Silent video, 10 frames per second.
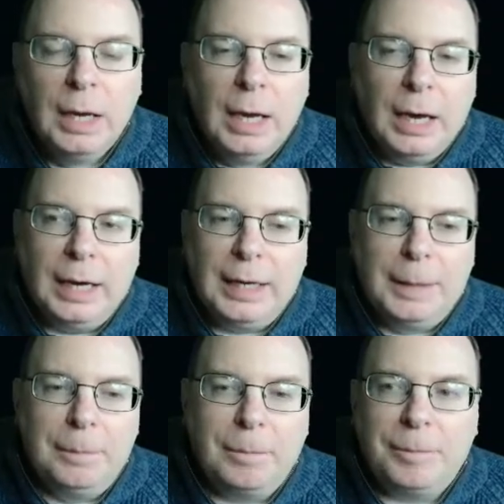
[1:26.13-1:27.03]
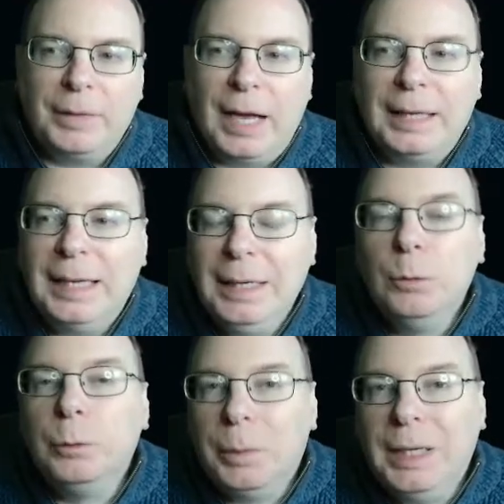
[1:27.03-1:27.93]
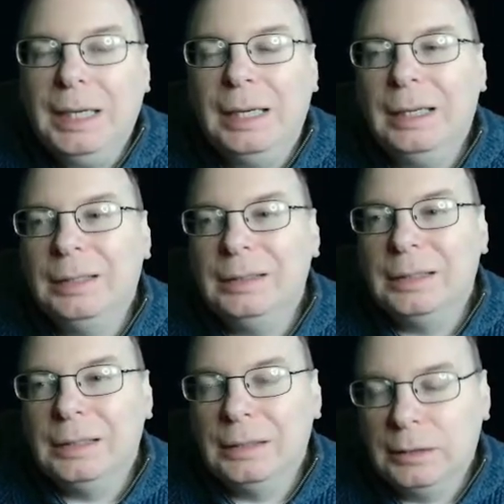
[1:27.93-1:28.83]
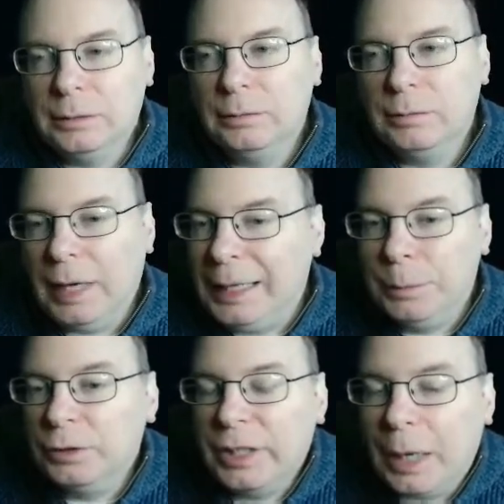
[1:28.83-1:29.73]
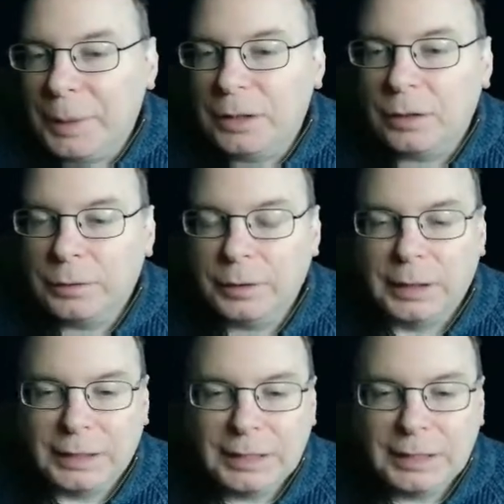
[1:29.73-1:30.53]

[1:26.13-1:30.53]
Um, and he would be able to come into the first